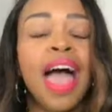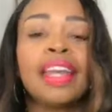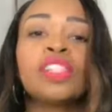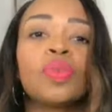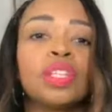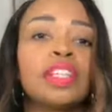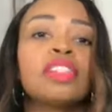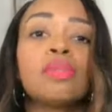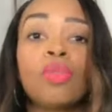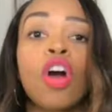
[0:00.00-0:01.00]
and it's going to lead
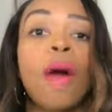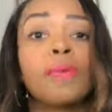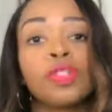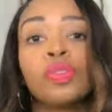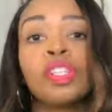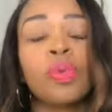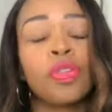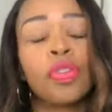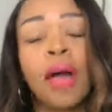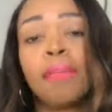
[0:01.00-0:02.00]
to more opportunities,
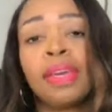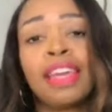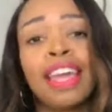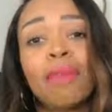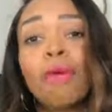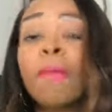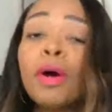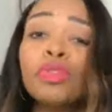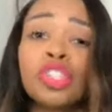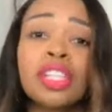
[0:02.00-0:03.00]
whether that be in
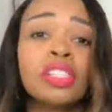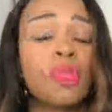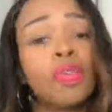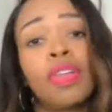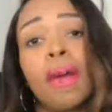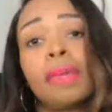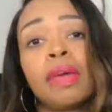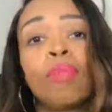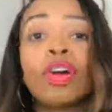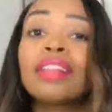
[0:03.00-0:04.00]
promotions, whether that be
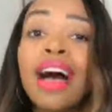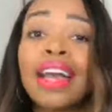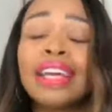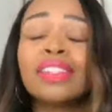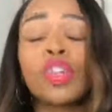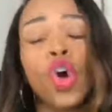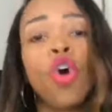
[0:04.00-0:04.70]
in more clients,